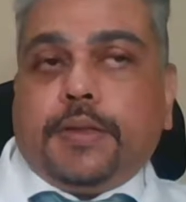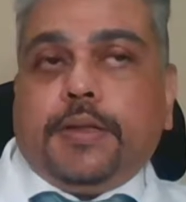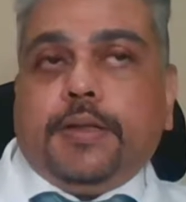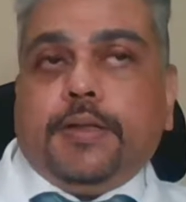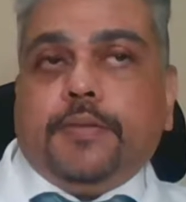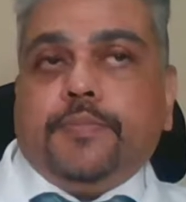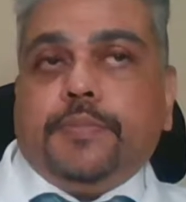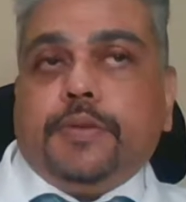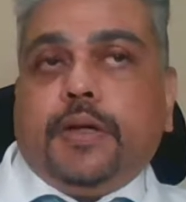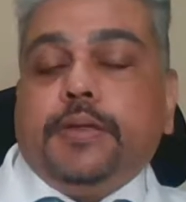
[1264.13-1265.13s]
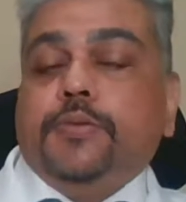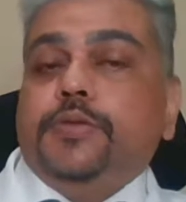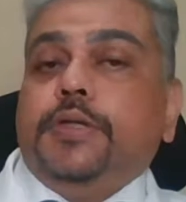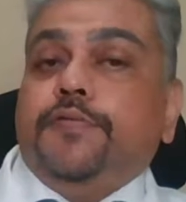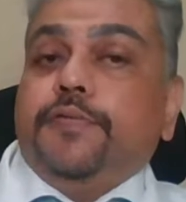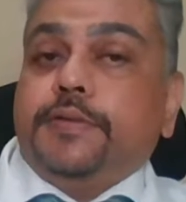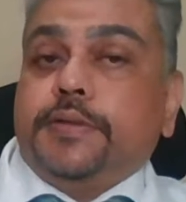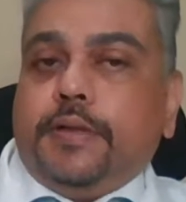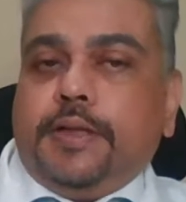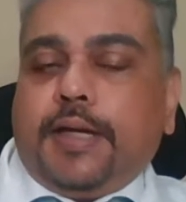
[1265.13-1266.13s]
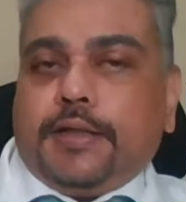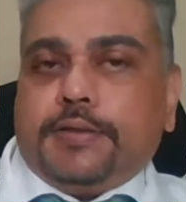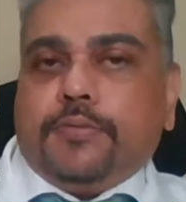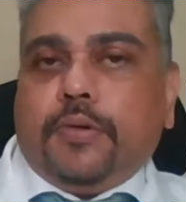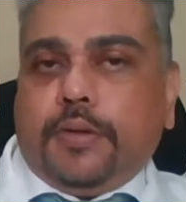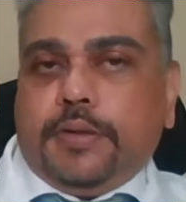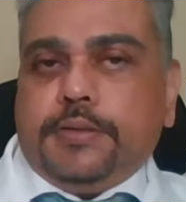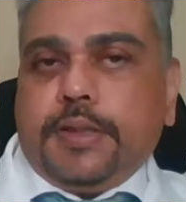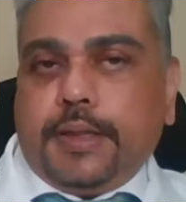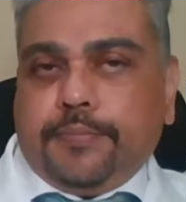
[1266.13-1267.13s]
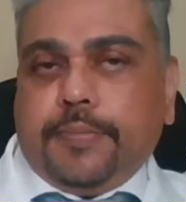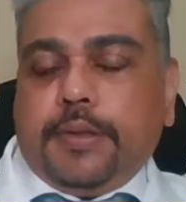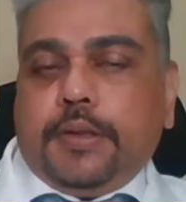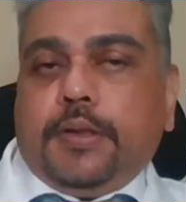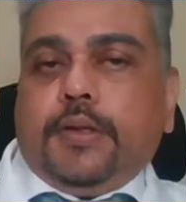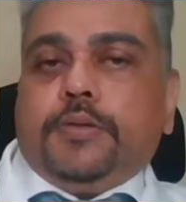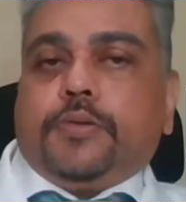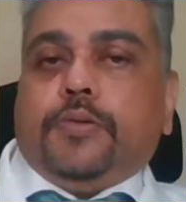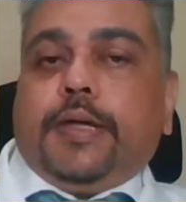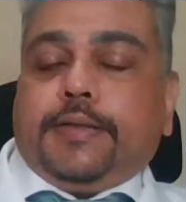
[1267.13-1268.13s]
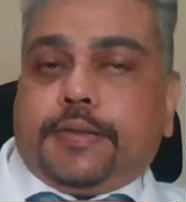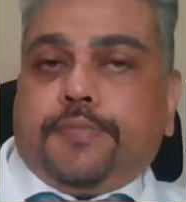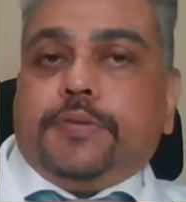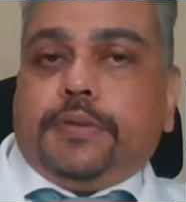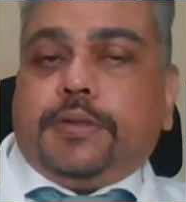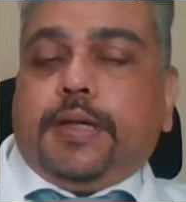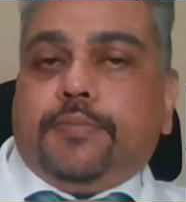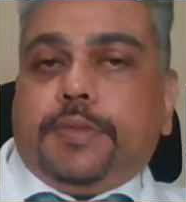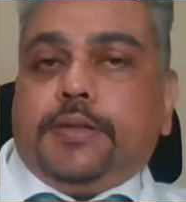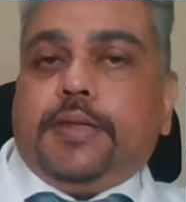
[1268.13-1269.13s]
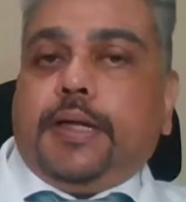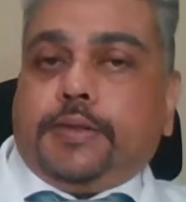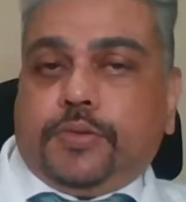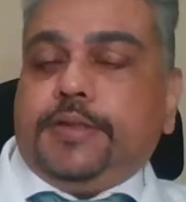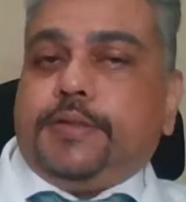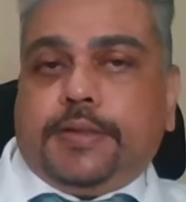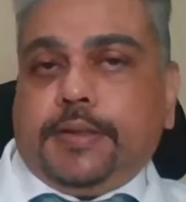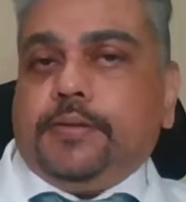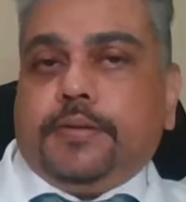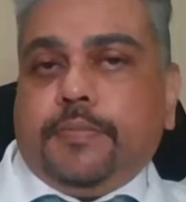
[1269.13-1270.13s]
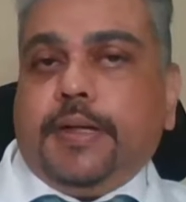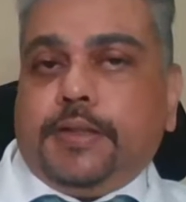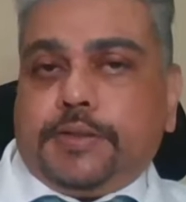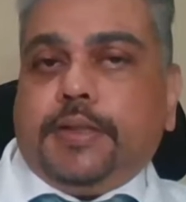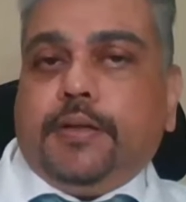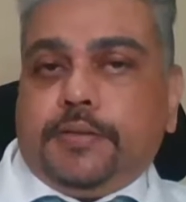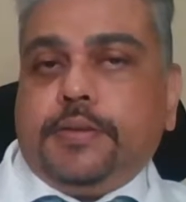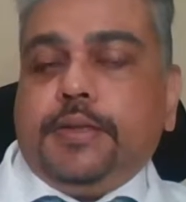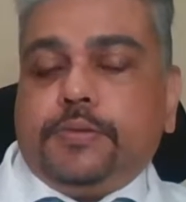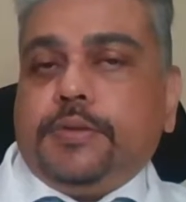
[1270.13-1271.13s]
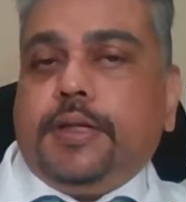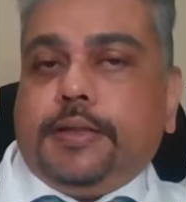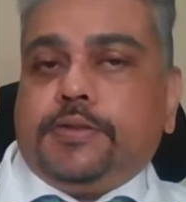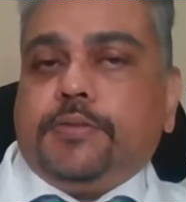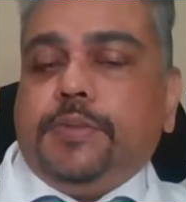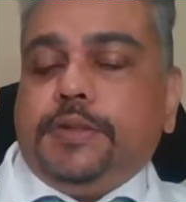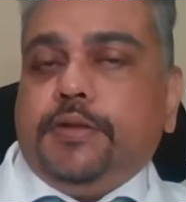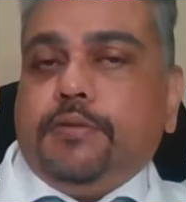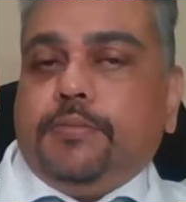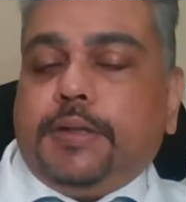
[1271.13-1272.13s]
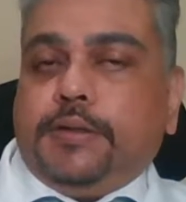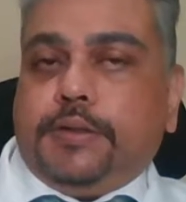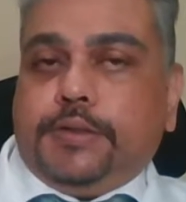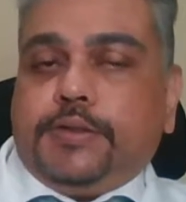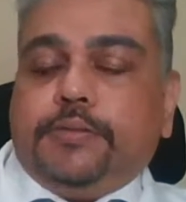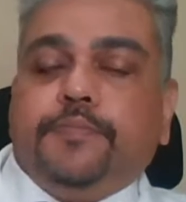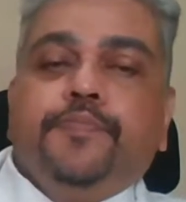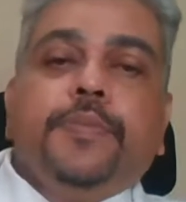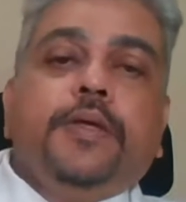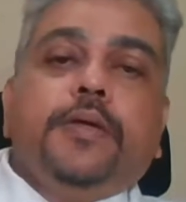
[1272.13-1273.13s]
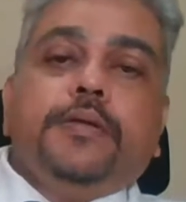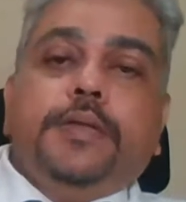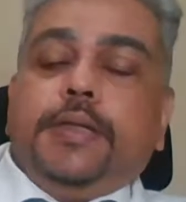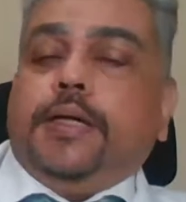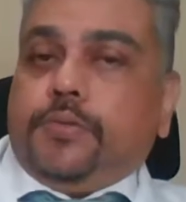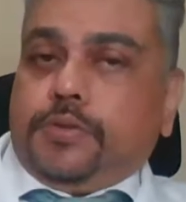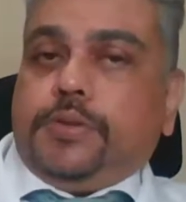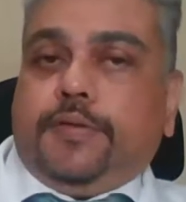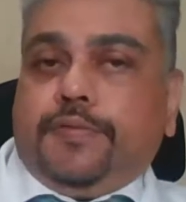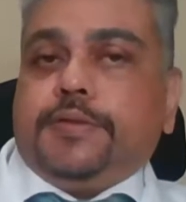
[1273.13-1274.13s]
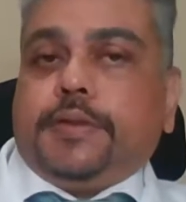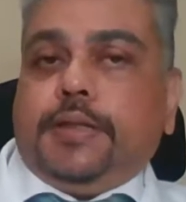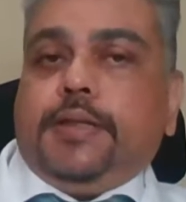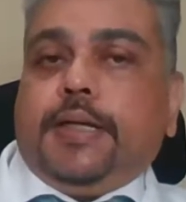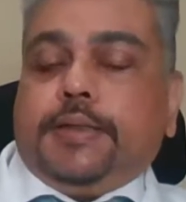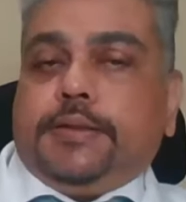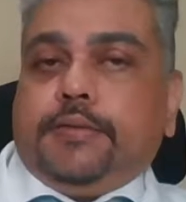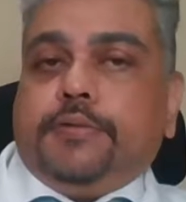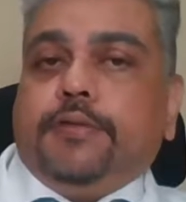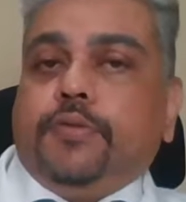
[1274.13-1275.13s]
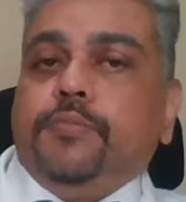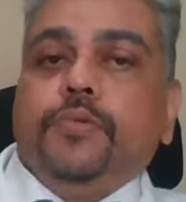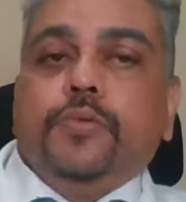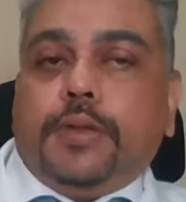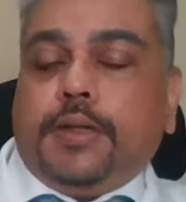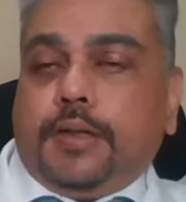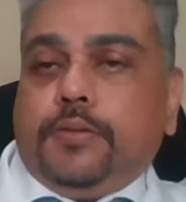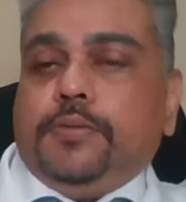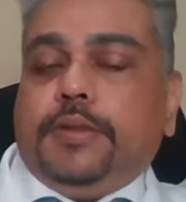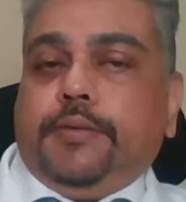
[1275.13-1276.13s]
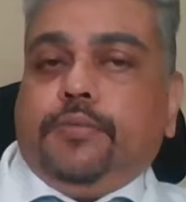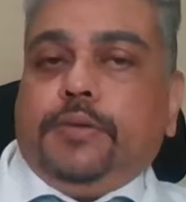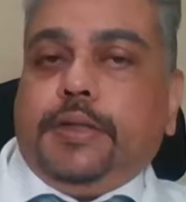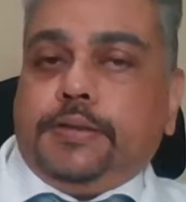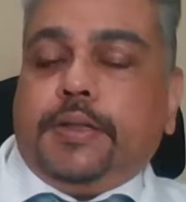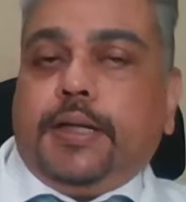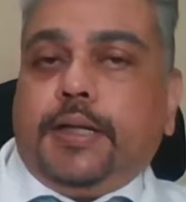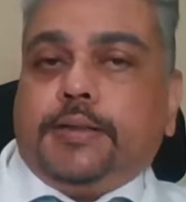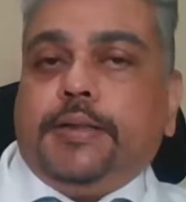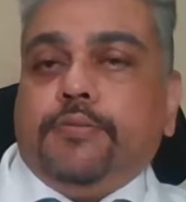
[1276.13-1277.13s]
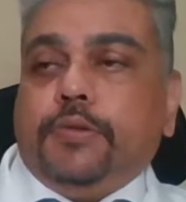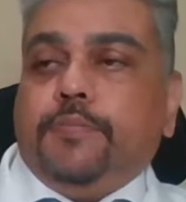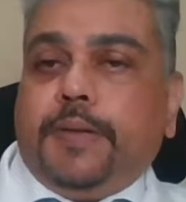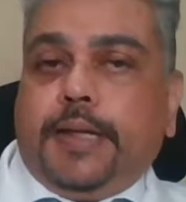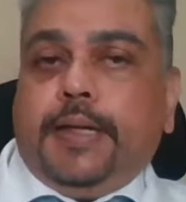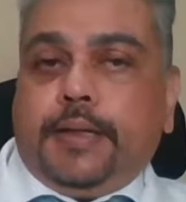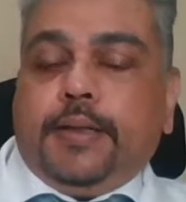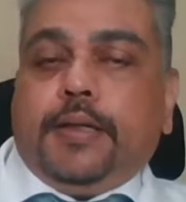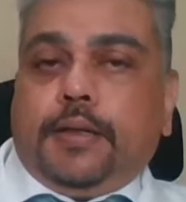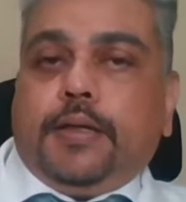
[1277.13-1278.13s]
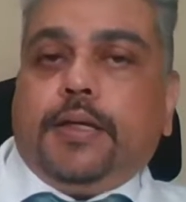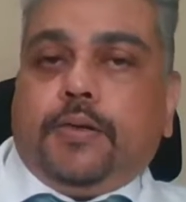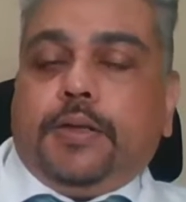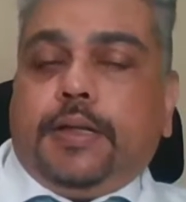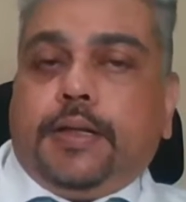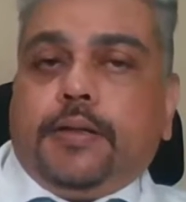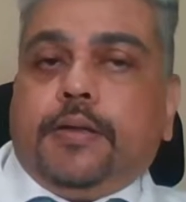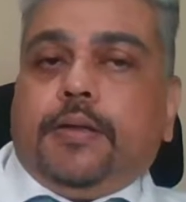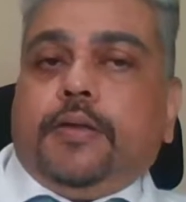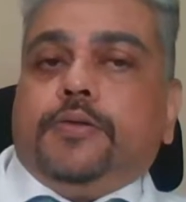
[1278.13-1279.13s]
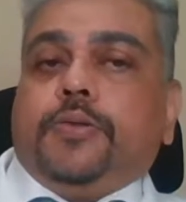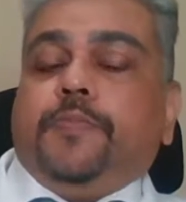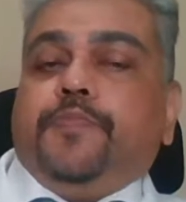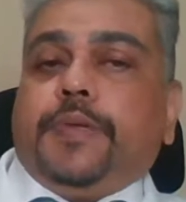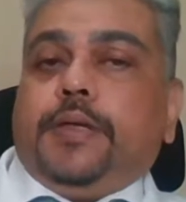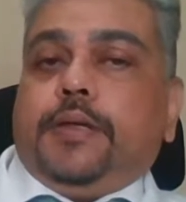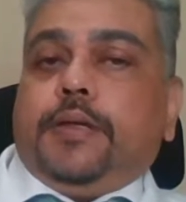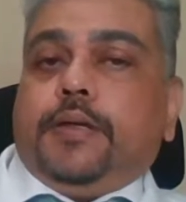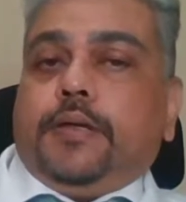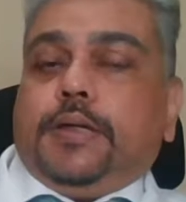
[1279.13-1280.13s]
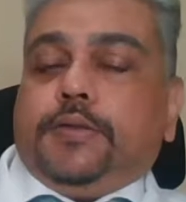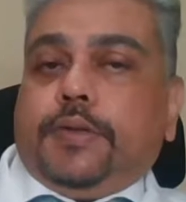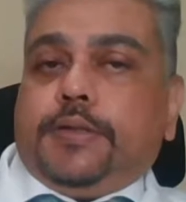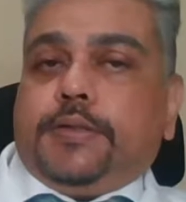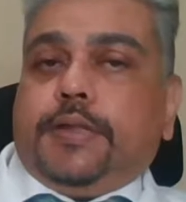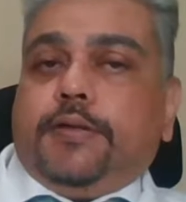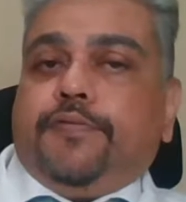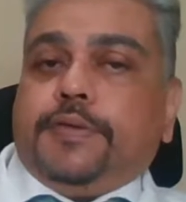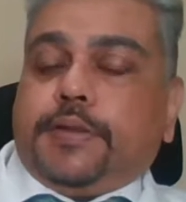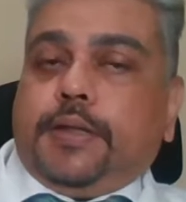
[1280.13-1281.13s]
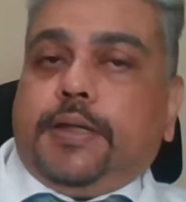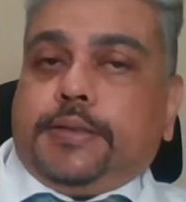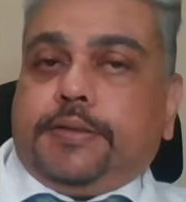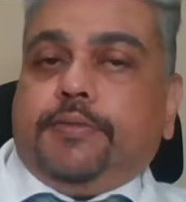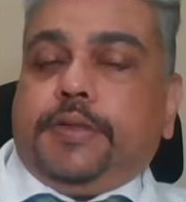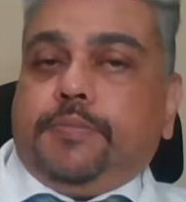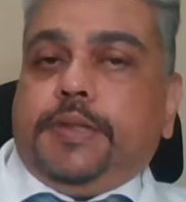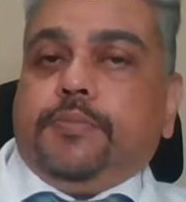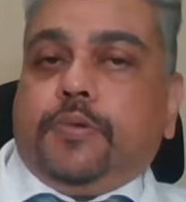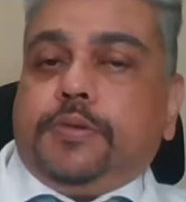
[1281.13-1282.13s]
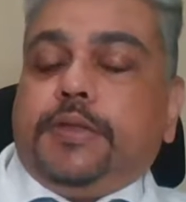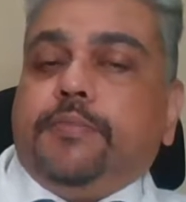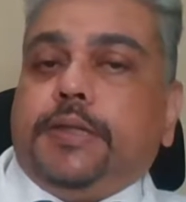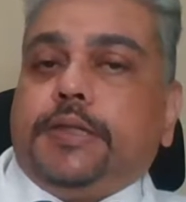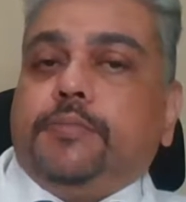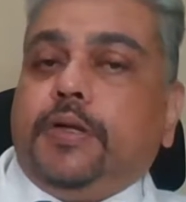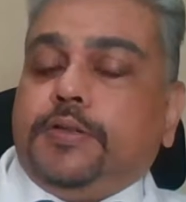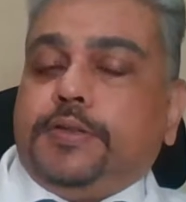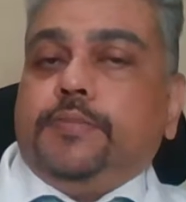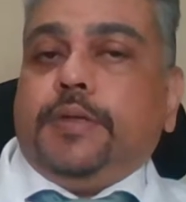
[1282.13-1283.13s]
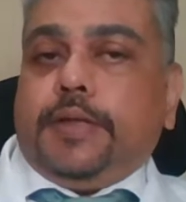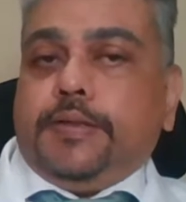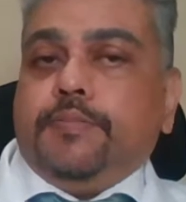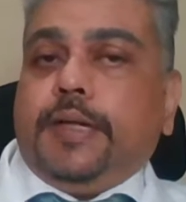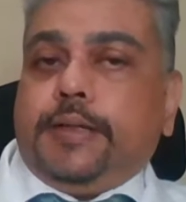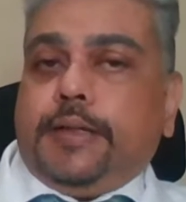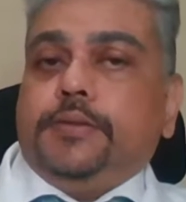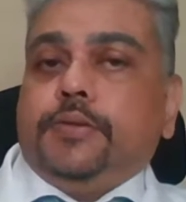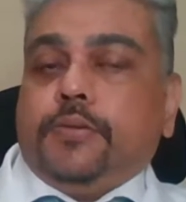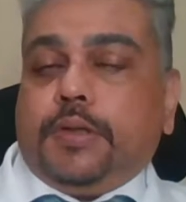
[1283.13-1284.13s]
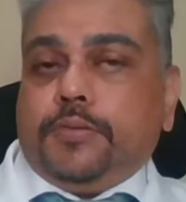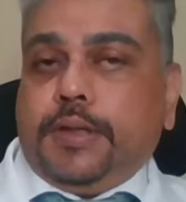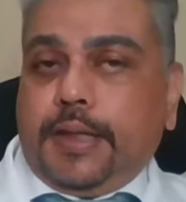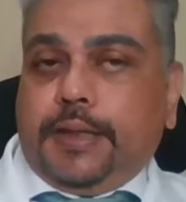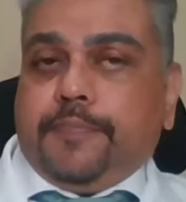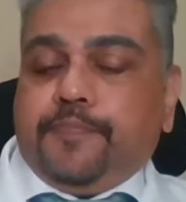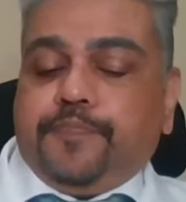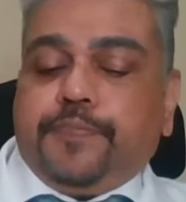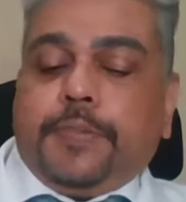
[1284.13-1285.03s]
are usually physically active all the time. So except for the time that they're actually sitting on the bench and listening to the lecture being given by the teacher, they are usually physically active. They would move around, they would interact, they would play and all that. So in other words, their physical activity being more than metabolism is maintained throughout the day.